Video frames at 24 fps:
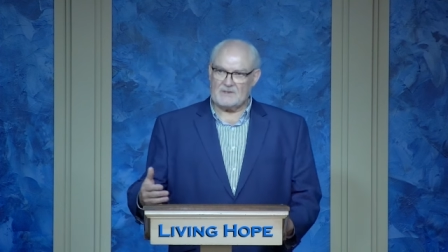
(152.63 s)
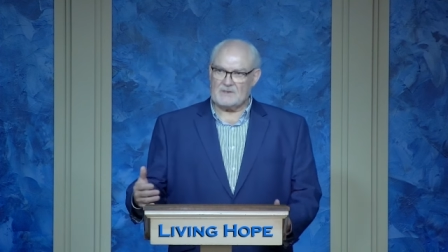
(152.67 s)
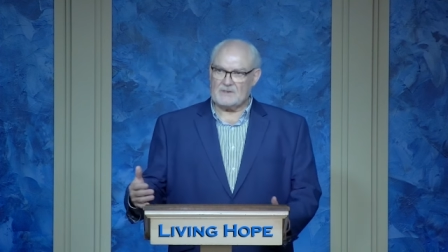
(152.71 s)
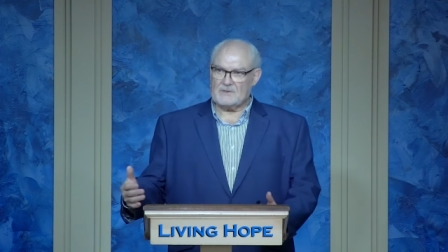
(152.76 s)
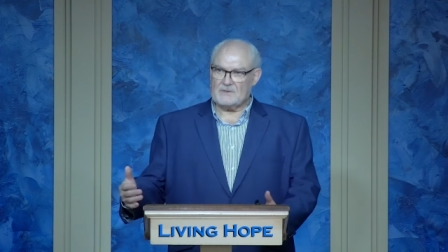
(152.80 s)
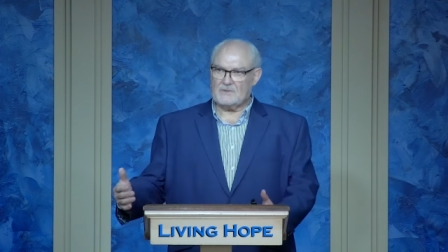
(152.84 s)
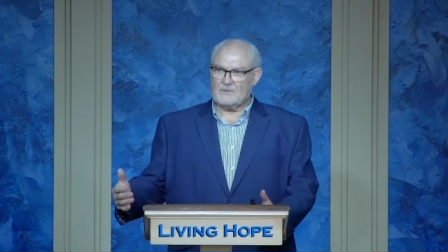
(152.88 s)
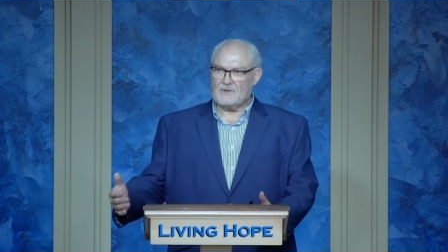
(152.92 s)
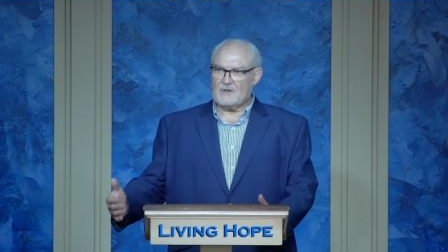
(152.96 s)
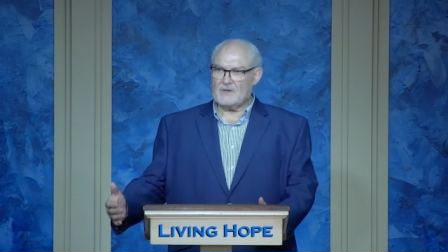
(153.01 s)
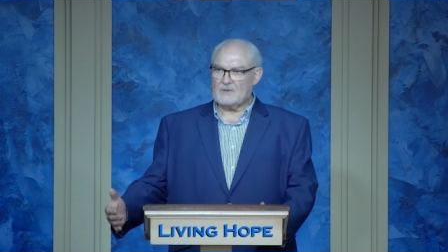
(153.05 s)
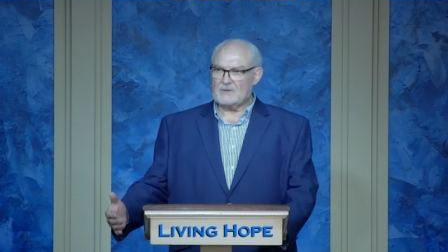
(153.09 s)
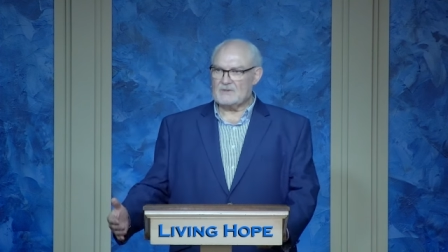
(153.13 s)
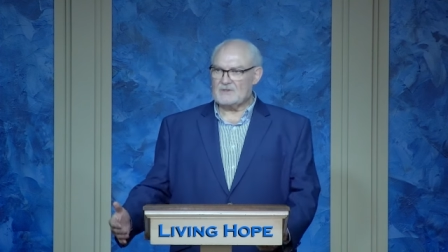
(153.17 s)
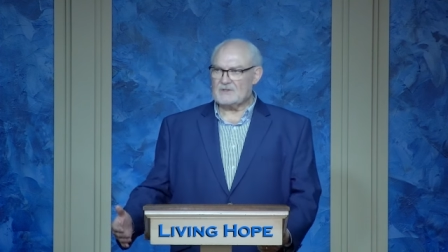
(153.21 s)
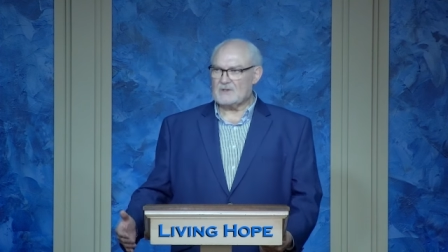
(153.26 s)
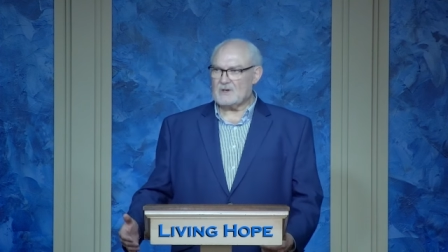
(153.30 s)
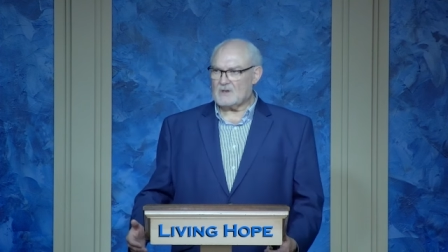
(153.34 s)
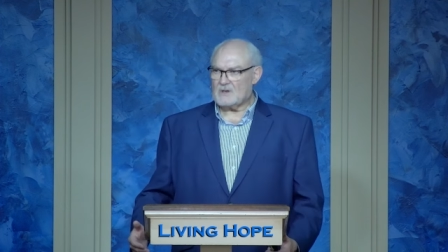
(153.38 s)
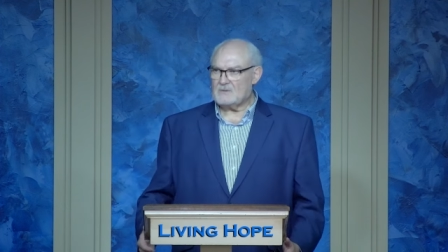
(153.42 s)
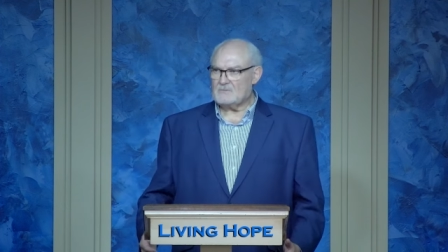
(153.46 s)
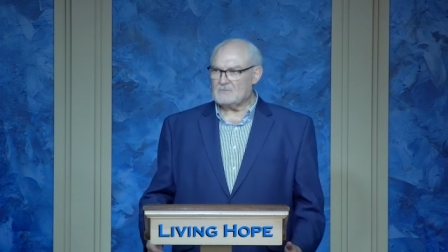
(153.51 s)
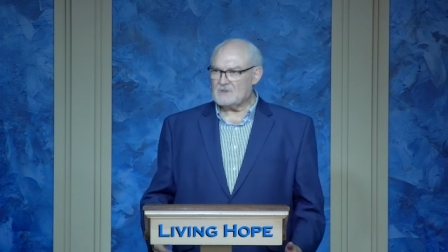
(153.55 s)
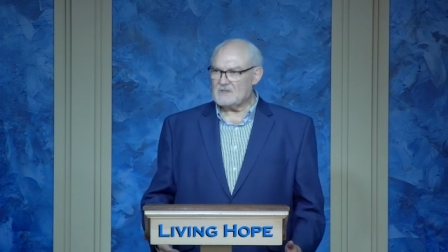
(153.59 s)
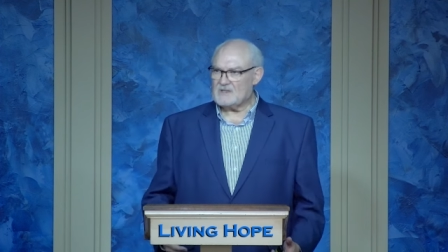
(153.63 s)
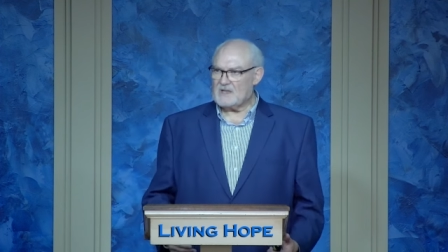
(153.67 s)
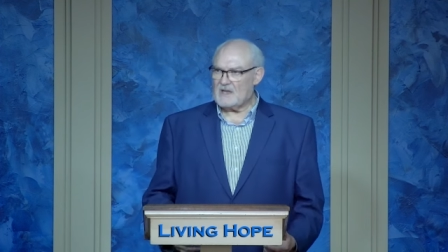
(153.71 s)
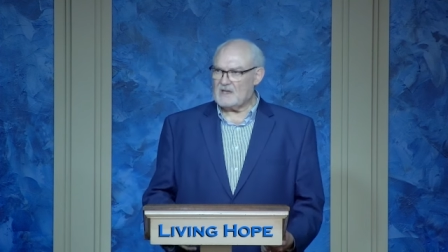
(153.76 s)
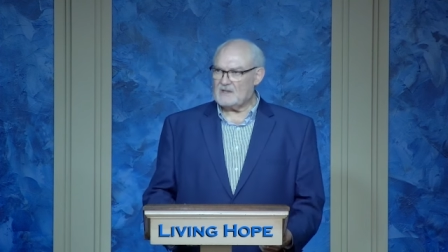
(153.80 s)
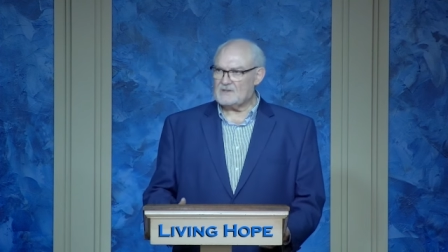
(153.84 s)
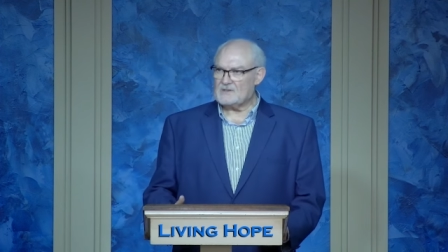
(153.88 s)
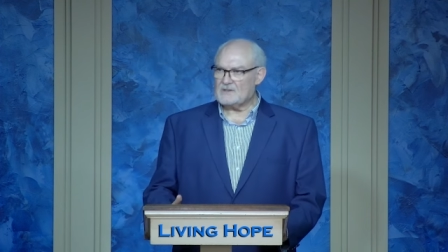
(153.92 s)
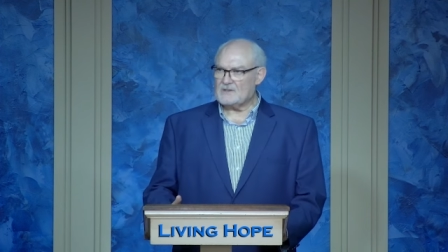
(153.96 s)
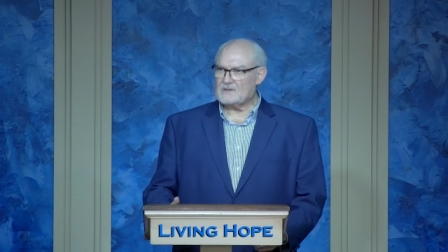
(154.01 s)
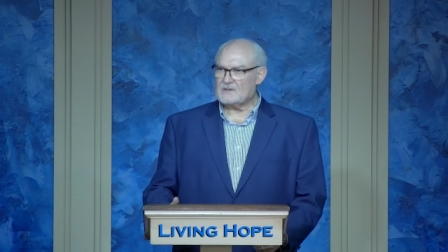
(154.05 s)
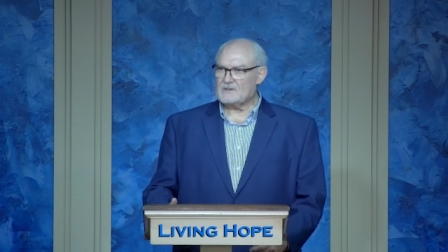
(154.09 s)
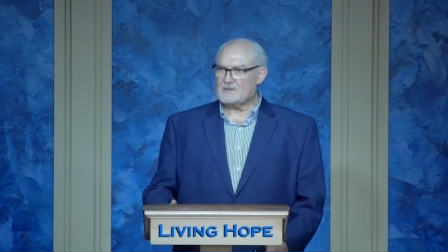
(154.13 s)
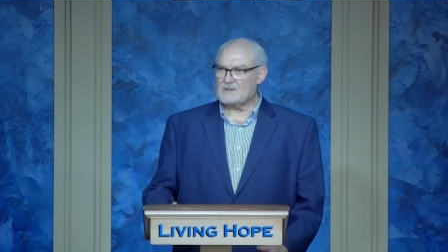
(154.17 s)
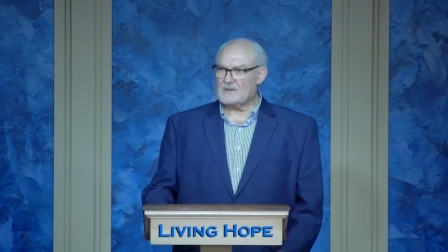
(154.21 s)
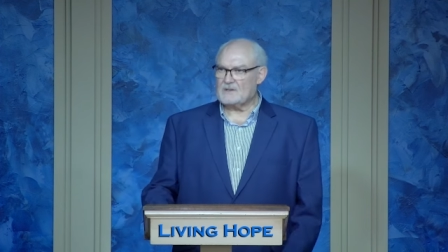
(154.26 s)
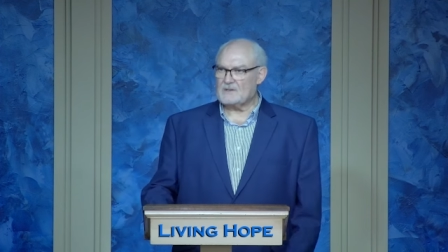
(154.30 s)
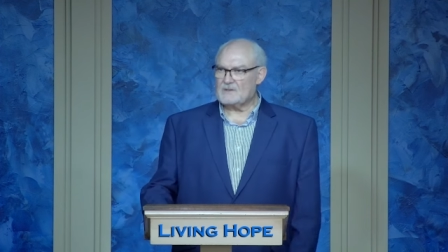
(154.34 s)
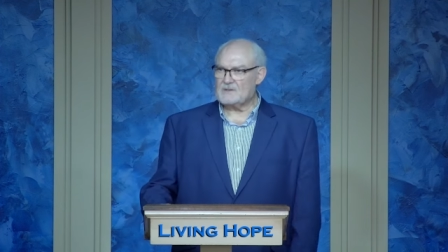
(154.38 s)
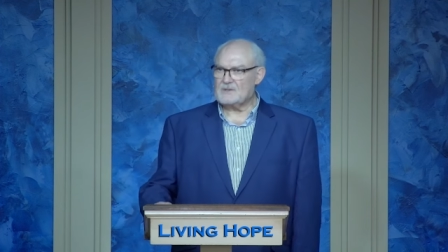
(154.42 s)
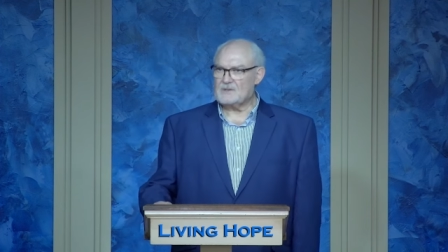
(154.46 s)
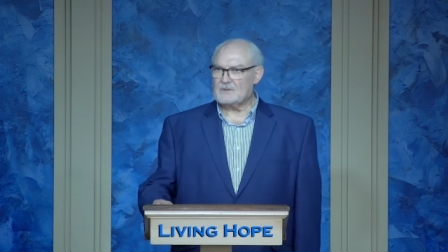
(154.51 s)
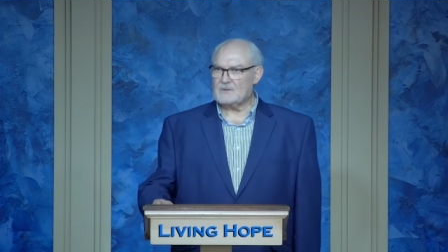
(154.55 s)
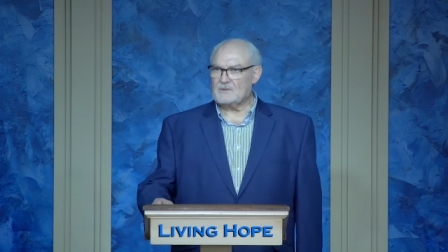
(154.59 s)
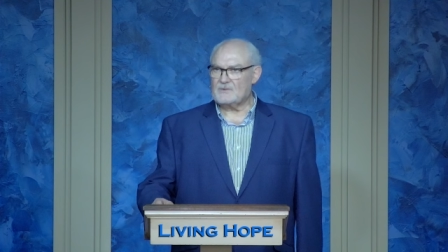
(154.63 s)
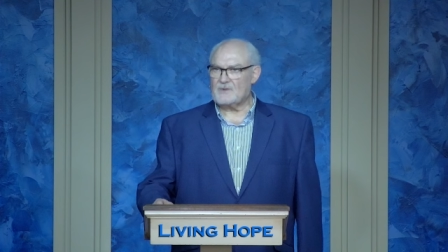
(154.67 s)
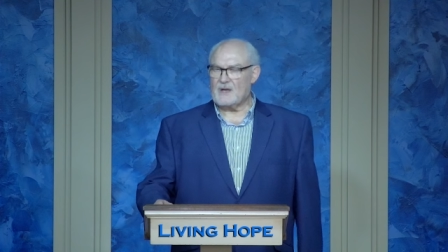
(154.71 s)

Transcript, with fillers: to those circumstances and to